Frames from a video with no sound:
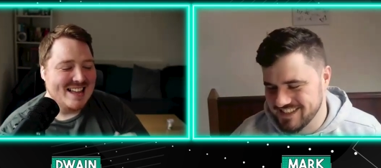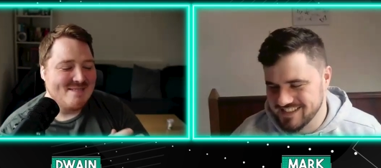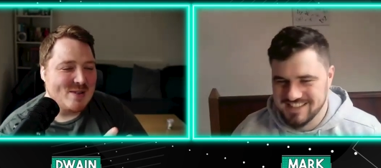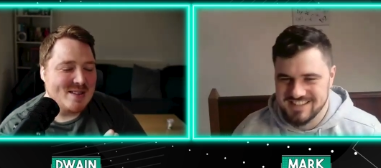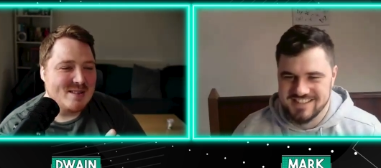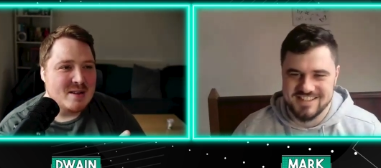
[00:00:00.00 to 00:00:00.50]

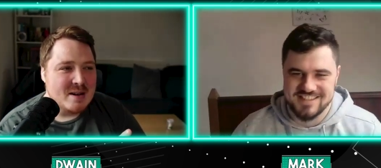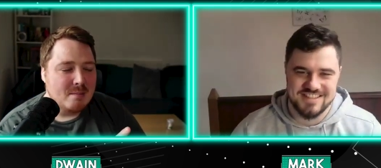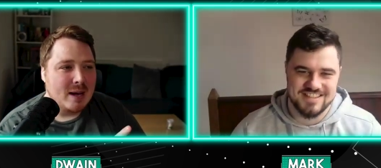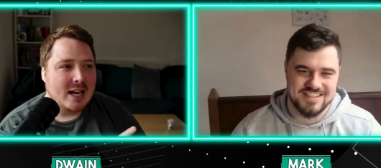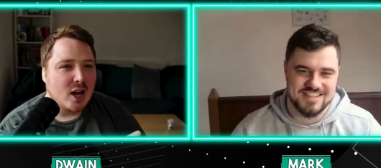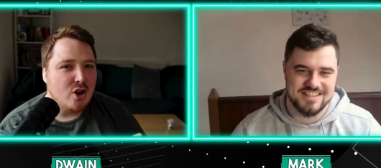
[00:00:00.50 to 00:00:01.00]
Speaker 1: but like
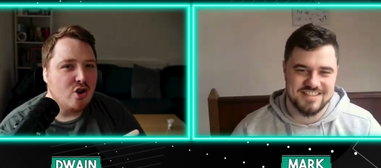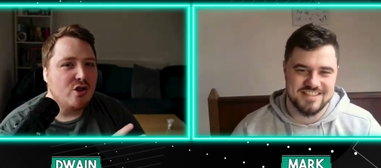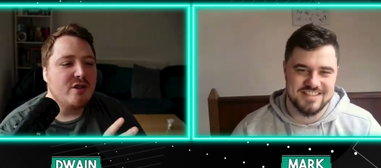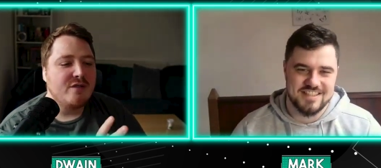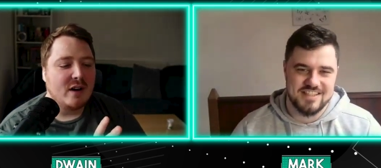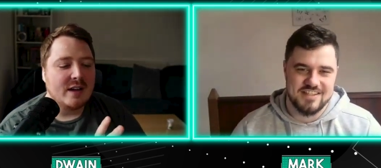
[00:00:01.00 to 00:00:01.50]
another
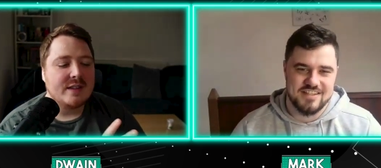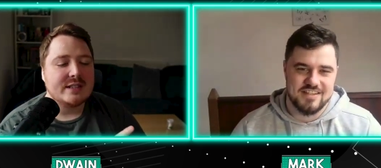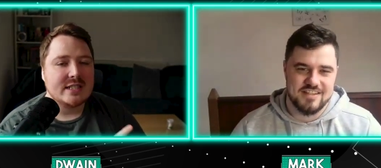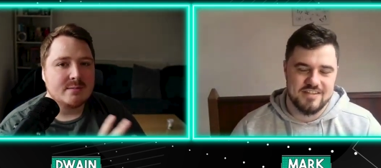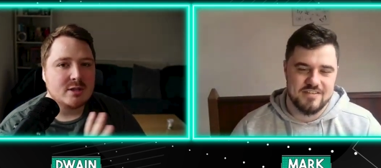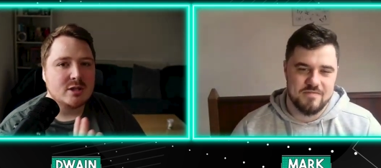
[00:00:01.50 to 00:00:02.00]
fight that
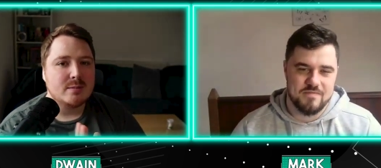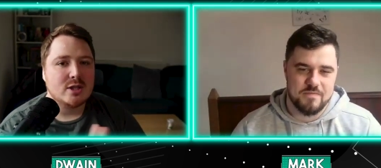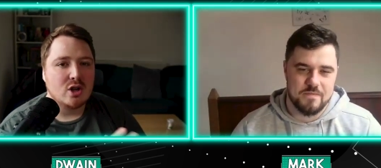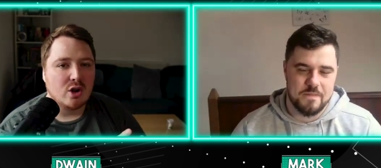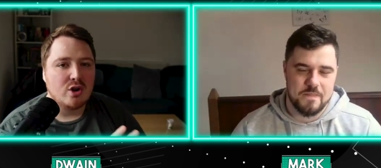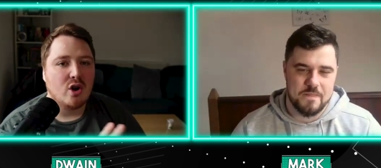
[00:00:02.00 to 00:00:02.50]
seems to be sort of
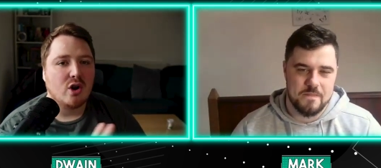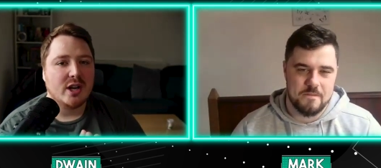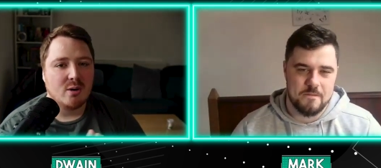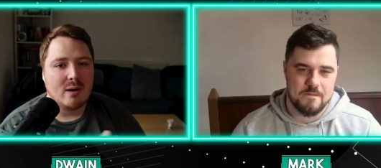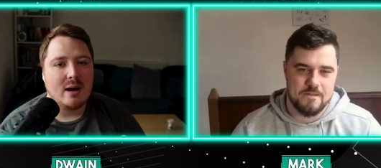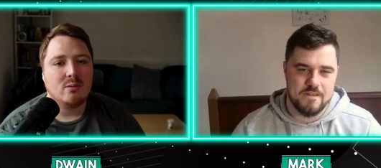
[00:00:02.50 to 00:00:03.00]
knocking
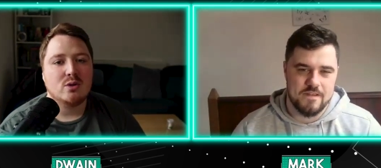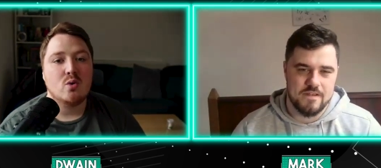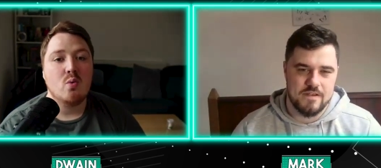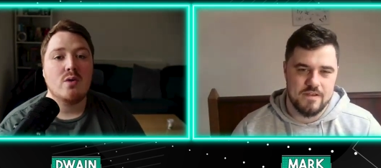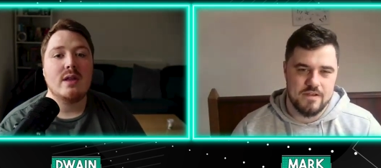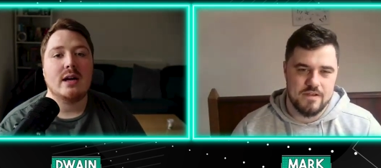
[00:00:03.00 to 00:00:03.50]
around, or one
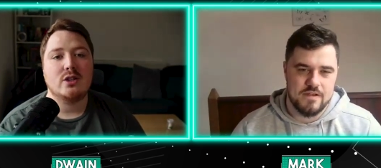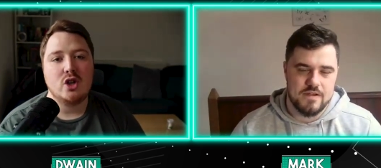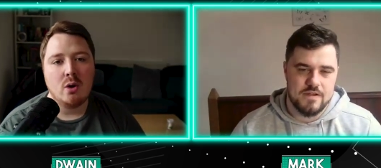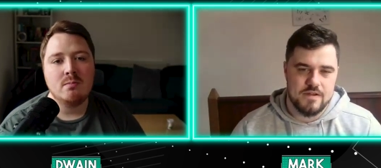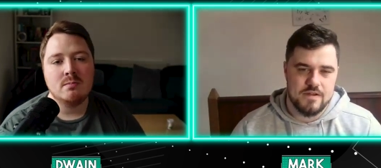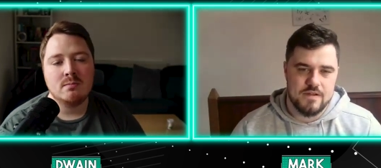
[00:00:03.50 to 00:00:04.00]
that
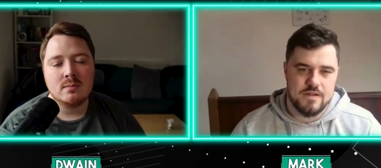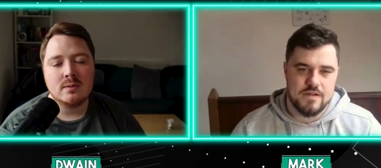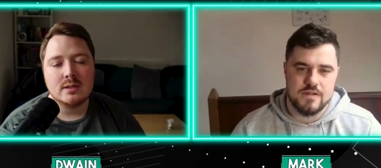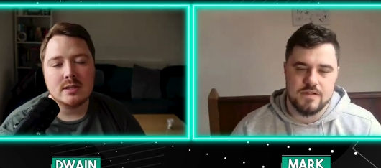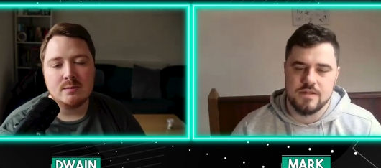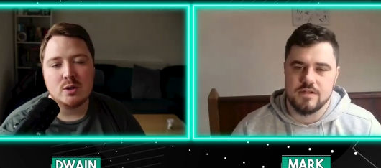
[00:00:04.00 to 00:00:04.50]
Tom
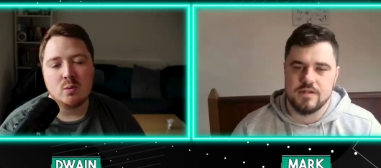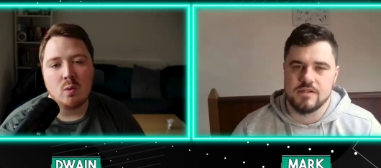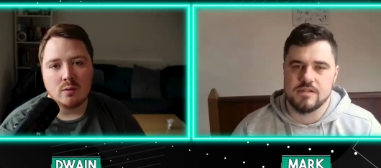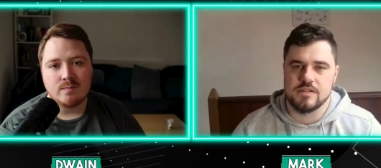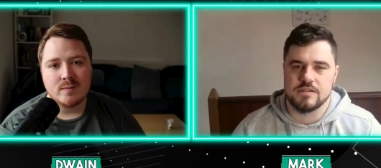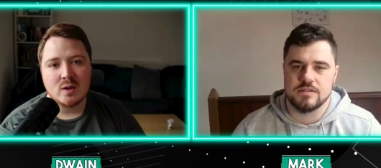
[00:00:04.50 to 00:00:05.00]
seemed to want,
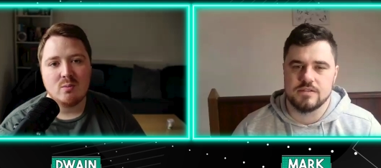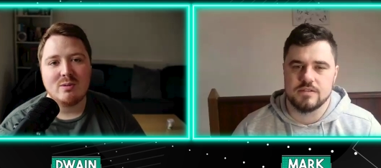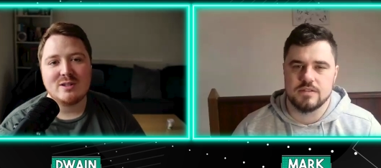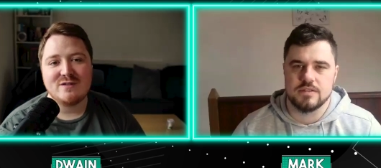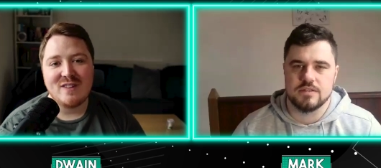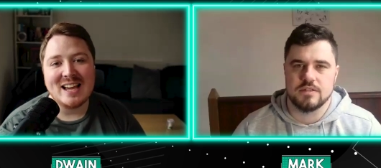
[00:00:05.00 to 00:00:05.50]
was
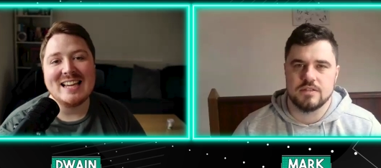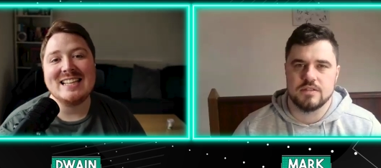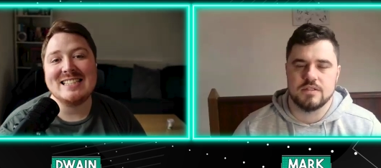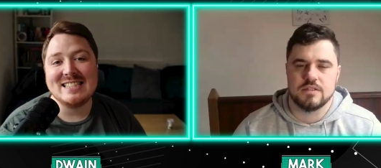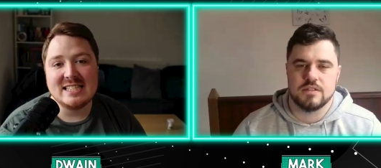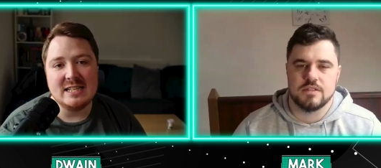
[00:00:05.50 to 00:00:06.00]
fighting
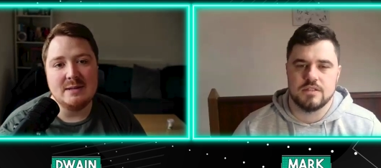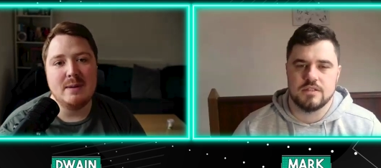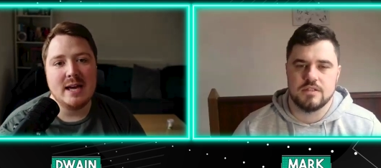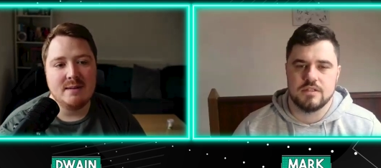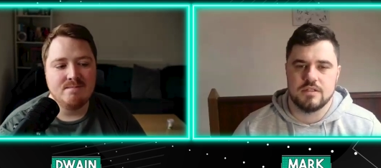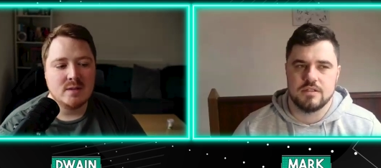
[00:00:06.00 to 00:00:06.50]
Stipe
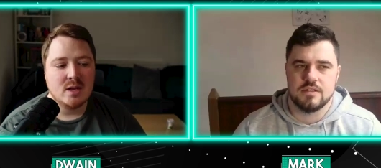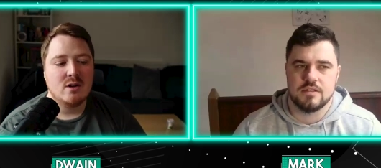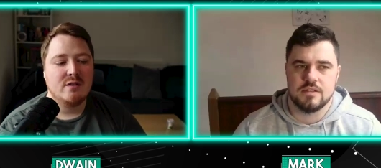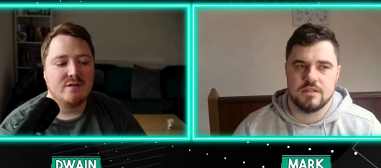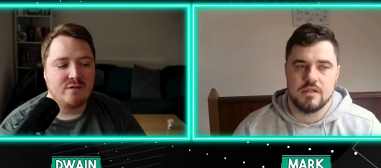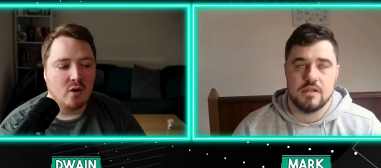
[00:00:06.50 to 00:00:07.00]

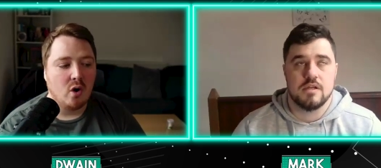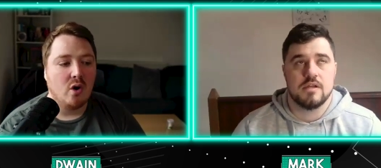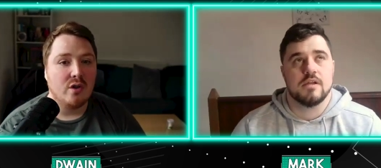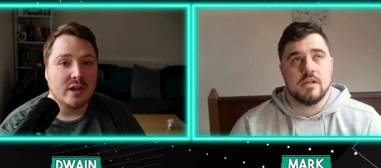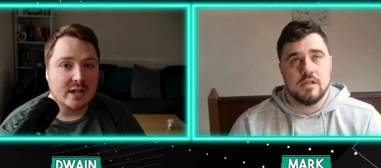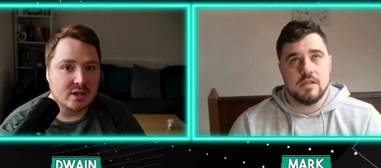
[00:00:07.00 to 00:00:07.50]
for the
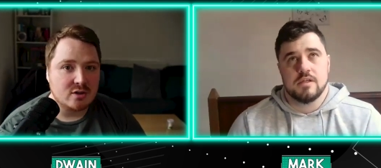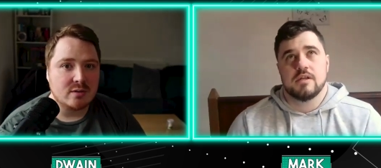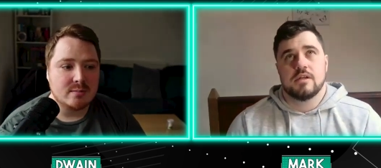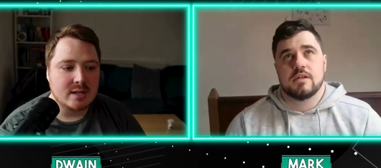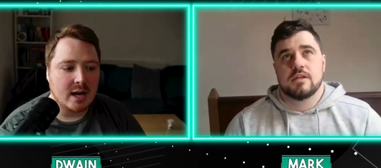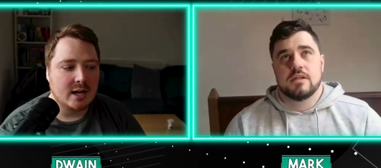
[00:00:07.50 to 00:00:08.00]
interim
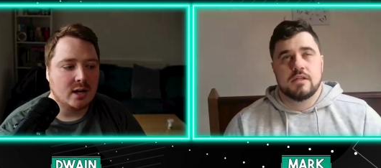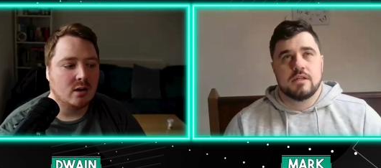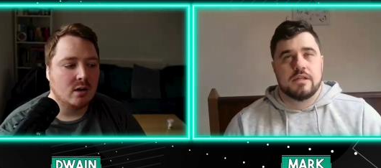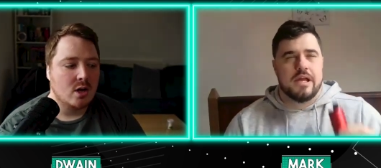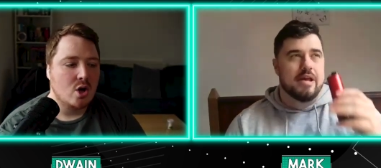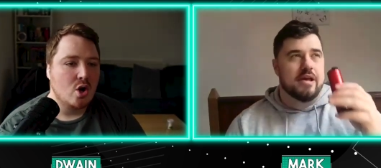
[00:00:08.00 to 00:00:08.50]
title.
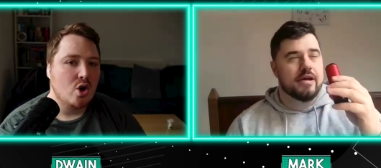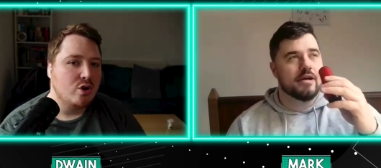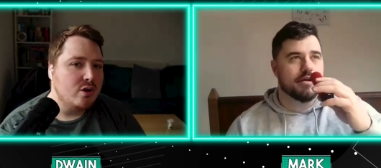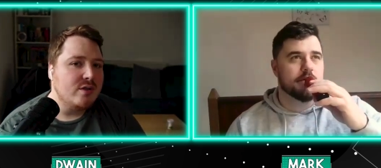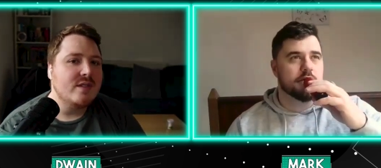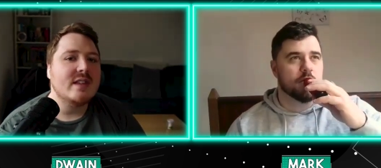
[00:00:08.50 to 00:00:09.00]
Do you
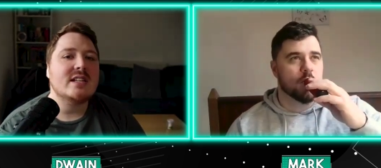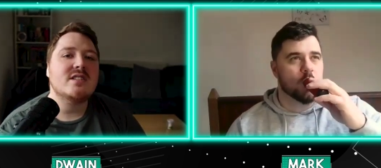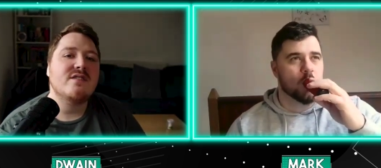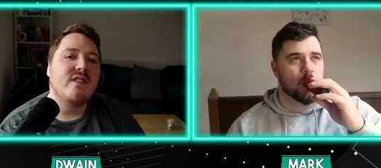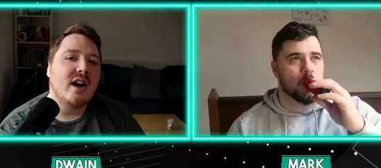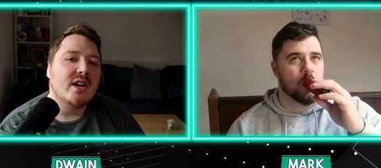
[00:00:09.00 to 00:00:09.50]
think that's a
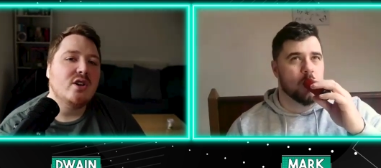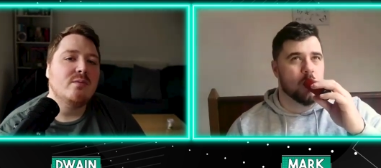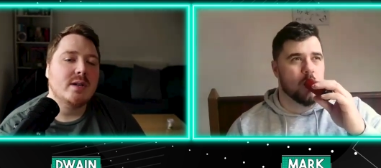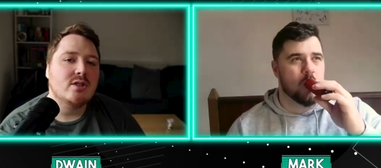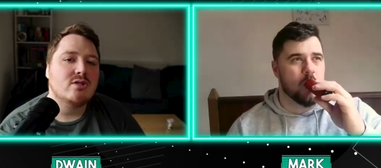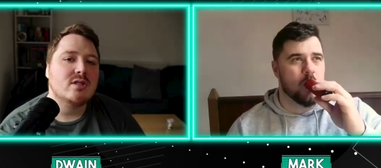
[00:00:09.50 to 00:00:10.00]
fight you'd be
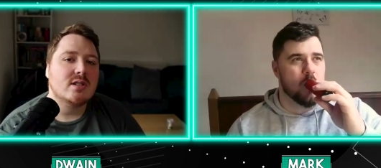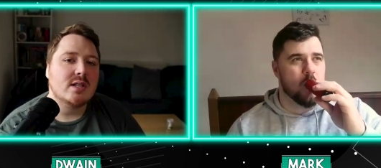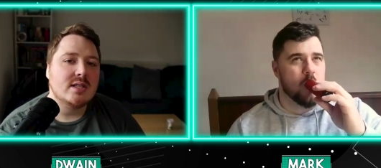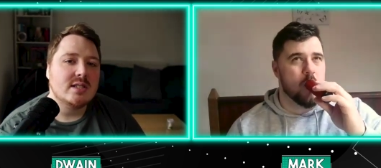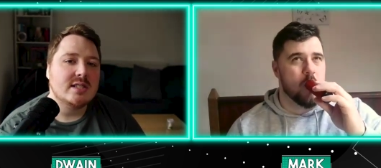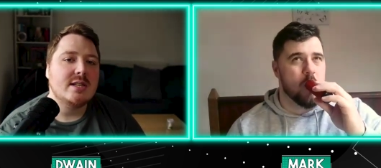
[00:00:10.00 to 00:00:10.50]
interested in,
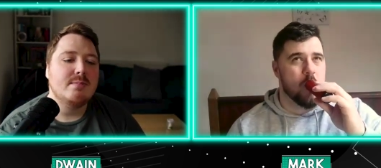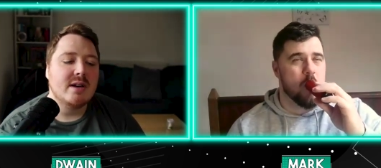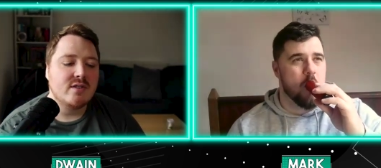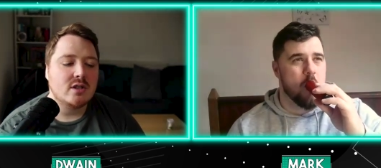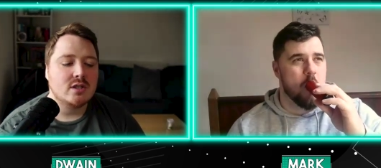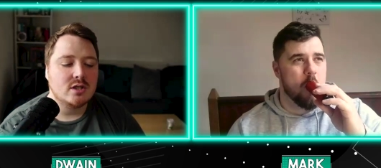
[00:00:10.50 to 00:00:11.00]
Stipe
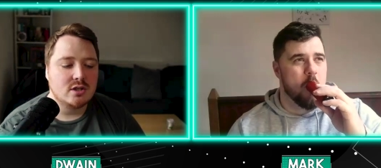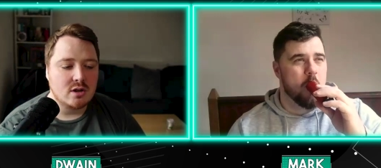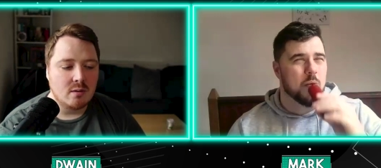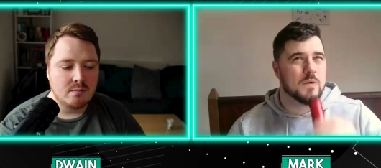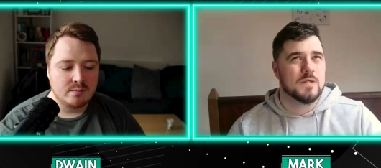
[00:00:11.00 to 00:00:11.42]
versus Tom?